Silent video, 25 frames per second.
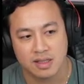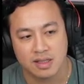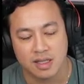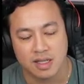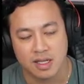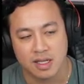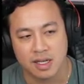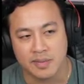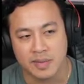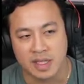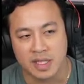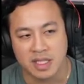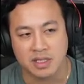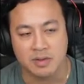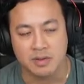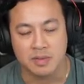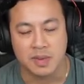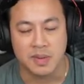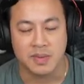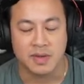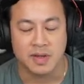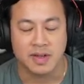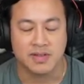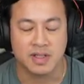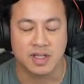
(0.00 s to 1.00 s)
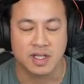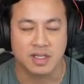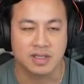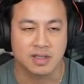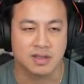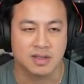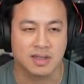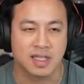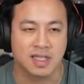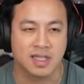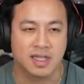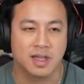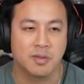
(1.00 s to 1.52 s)
at least with people I've talked to,
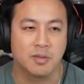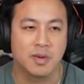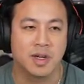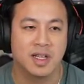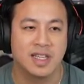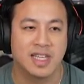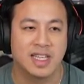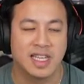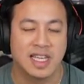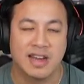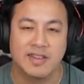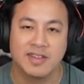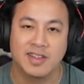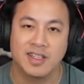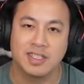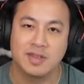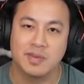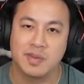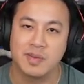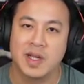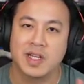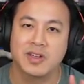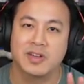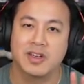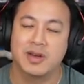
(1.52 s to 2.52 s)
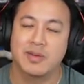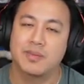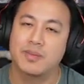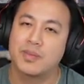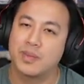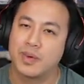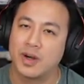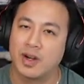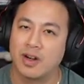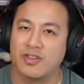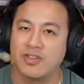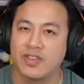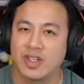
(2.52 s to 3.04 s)
like they want like everything to be migrated
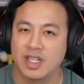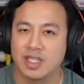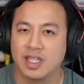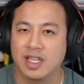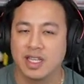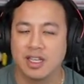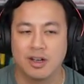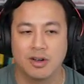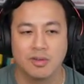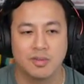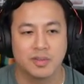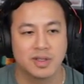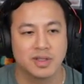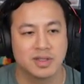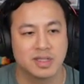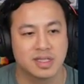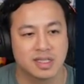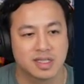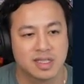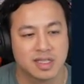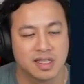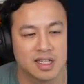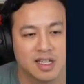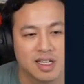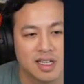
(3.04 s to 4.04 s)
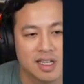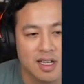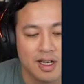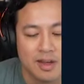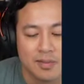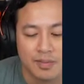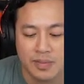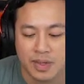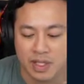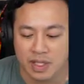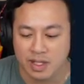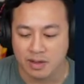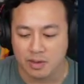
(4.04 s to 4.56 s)
perfectly almost.
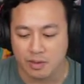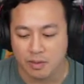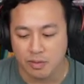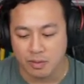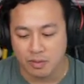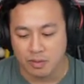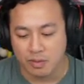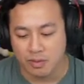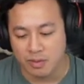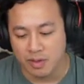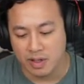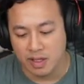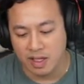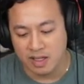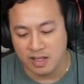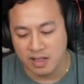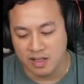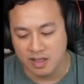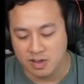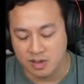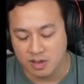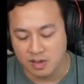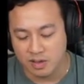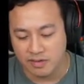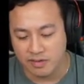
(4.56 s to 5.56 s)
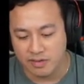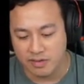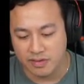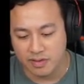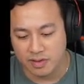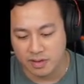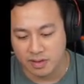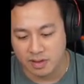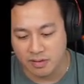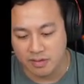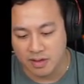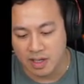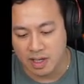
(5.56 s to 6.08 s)
But in sort of
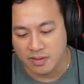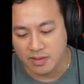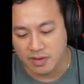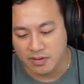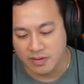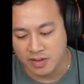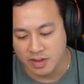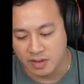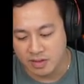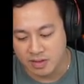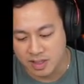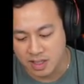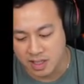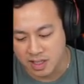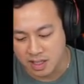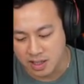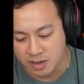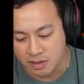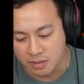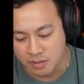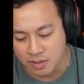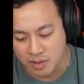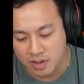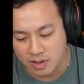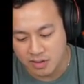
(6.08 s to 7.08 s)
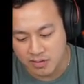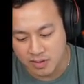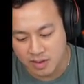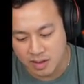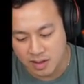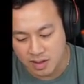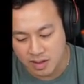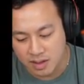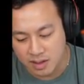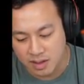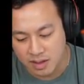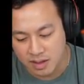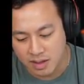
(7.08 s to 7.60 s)
the realm of note taking, one of
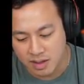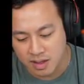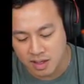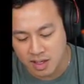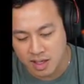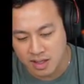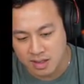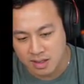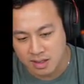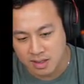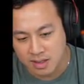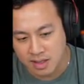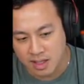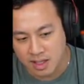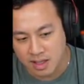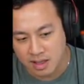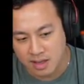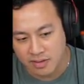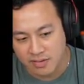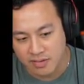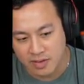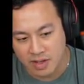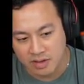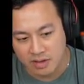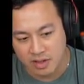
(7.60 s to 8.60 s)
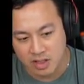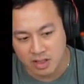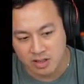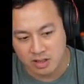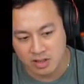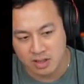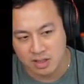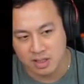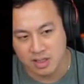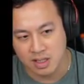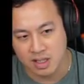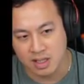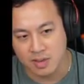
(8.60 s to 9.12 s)
the thoughts that I found
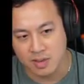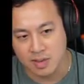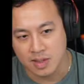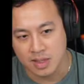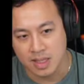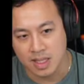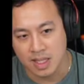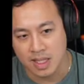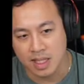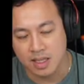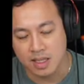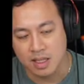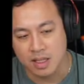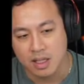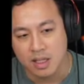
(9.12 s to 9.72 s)
interesting was that